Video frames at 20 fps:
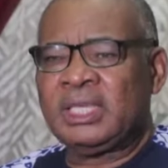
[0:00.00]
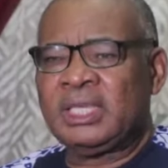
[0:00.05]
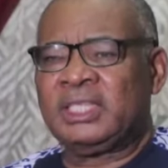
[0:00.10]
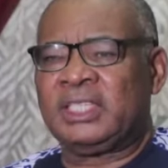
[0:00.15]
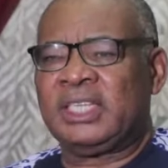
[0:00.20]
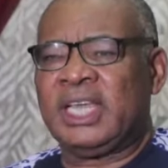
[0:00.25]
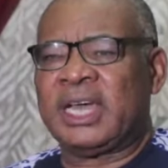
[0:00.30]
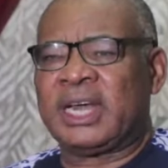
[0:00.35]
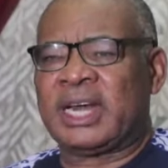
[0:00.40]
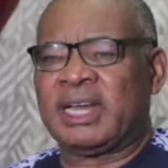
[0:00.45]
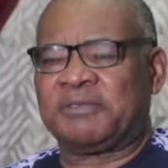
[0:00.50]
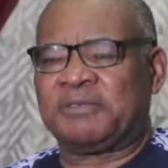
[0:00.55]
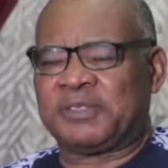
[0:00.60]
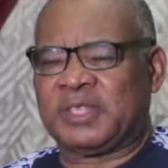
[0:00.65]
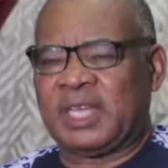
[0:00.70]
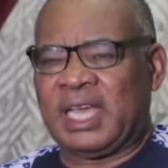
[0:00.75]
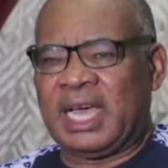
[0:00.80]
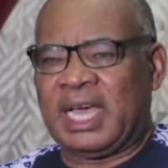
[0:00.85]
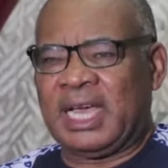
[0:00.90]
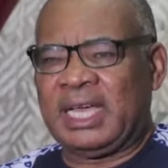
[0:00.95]

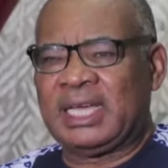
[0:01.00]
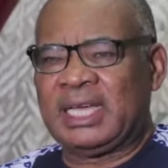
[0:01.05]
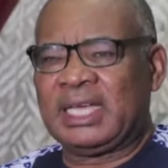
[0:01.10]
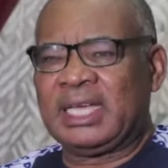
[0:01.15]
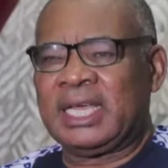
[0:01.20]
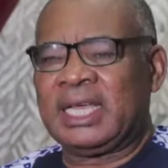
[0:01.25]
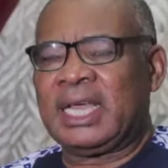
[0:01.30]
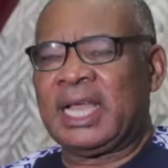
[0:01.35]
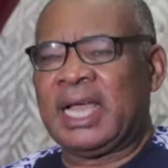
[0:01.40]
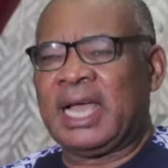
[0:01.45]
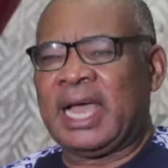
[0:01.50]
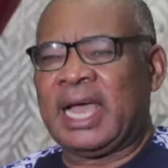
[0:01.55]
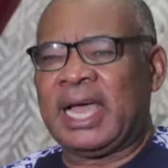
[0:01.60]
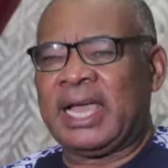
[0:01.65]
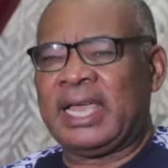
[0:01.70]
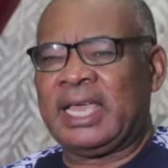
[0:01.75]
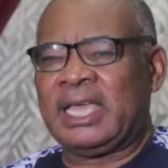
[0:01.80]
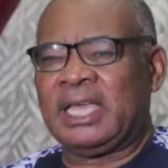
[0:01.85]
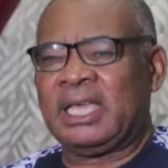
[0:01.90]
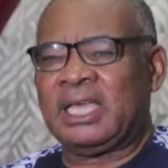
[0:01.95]
Thereafter,
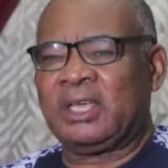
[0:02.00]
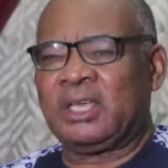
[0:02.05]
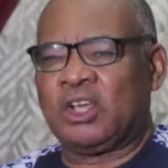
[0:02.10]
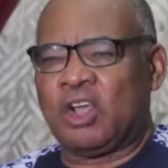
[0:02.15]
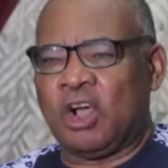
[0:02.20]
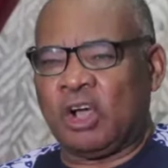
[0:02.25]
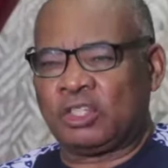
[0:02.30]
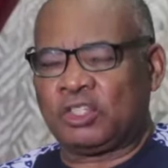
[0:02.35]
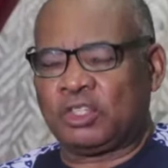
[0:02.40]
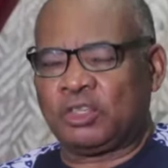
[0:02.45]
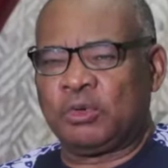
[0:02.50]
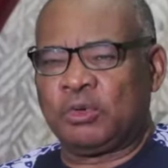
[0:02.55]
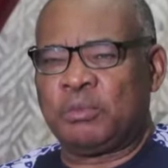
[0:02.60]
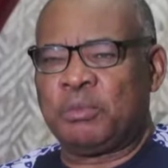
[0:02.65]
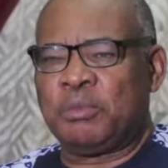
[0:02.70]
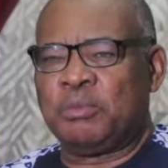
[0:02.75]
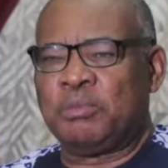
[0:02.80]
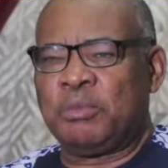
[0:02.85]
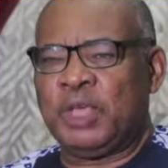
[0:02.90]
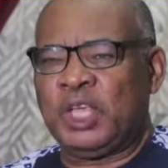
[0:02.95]
I got to
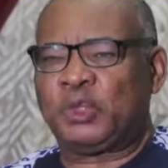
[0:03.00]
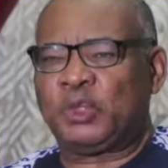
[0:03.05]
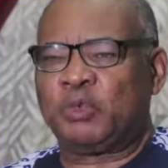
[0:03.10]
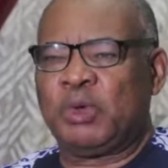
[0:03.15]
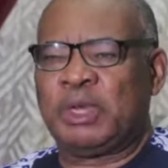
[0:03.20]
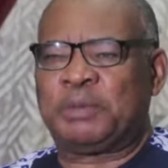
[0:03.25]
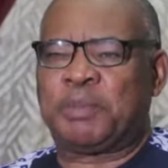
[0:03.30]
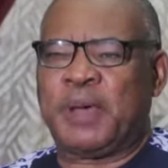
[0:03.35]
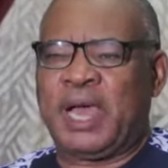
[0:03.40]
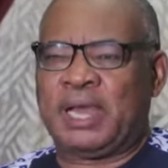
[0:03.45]
meet with